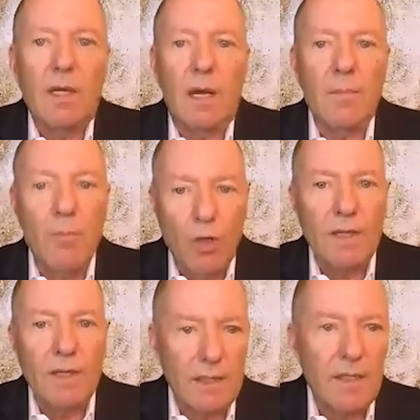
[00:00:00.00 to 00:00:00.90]
a
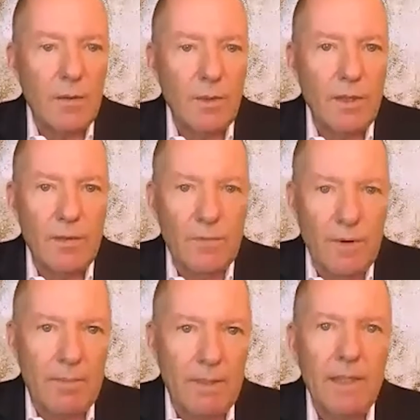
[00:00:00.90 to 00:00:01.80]
model that they will
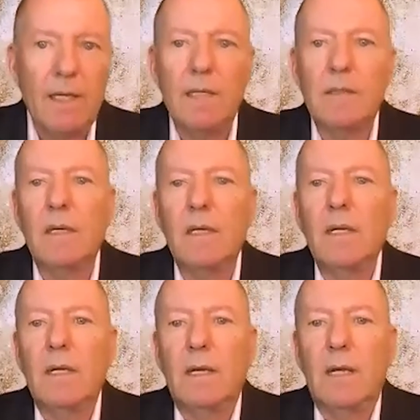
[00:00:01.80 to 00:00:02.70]
replicate.
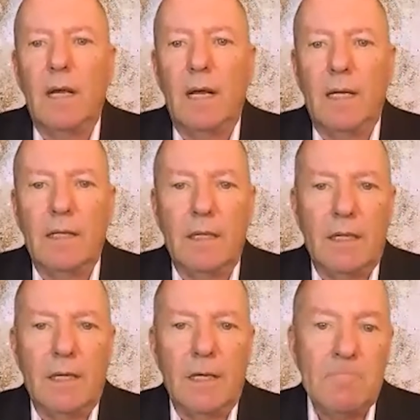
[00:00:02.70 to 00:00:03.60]
And
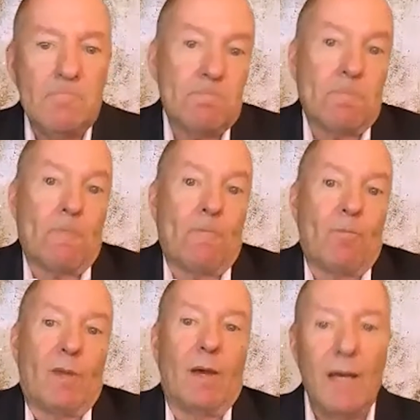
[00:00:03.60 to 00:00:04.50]

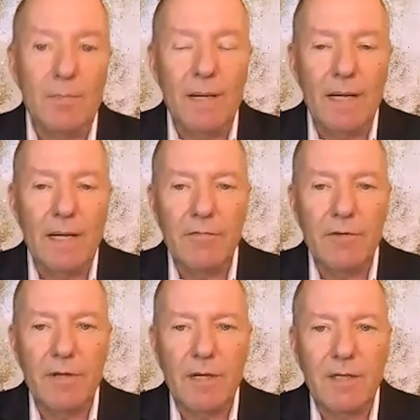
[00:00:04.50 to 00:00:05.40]
I believe
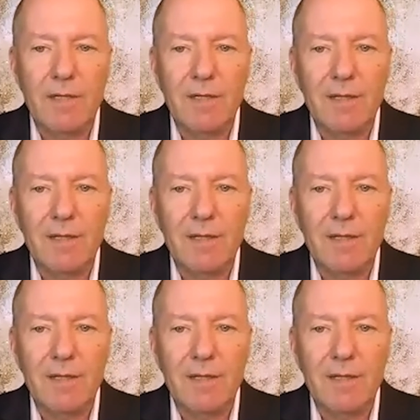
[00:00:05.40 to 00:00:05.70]
that